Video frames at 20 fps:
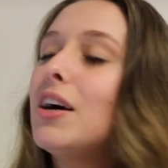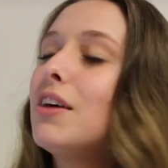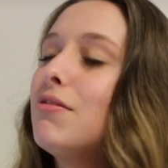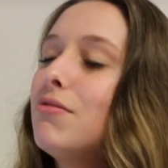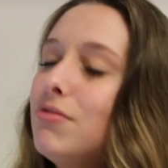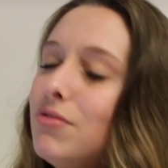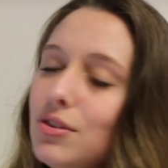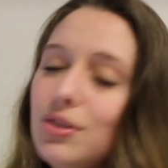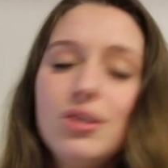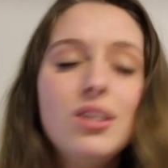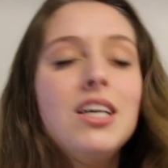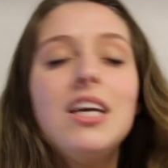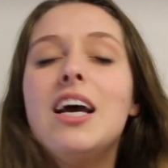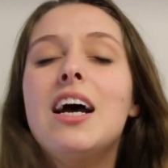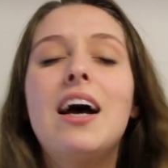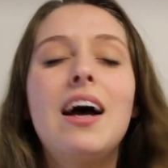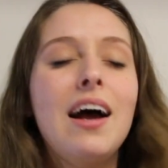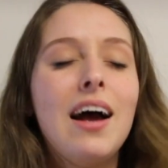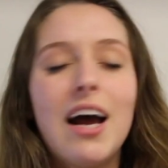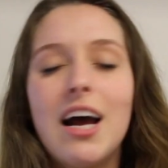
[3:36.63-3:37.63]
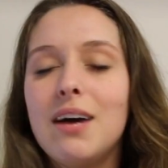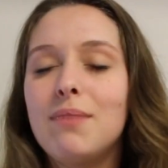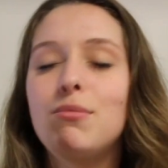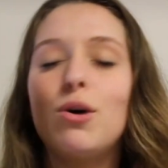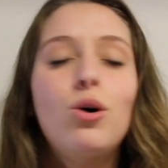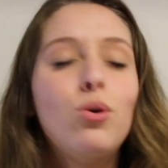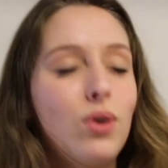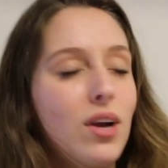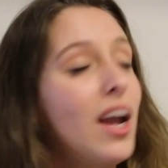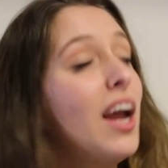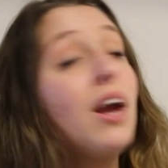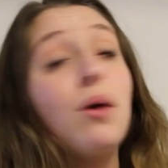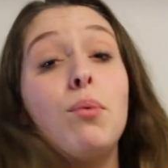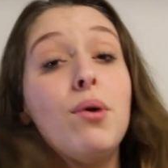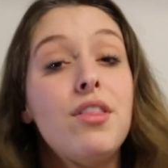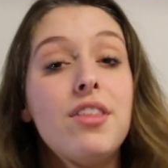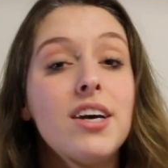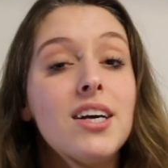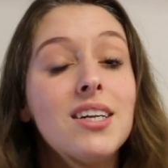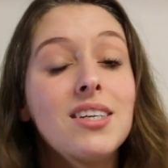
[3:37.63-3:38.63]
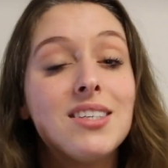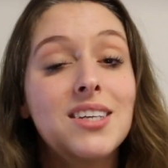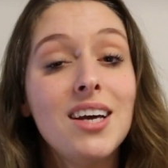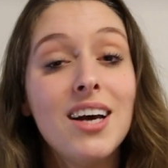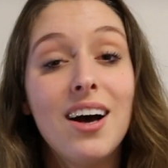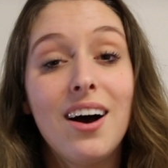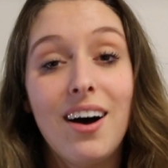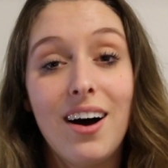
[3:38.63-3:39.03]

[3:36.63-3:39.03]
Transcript: I fully am okay with it.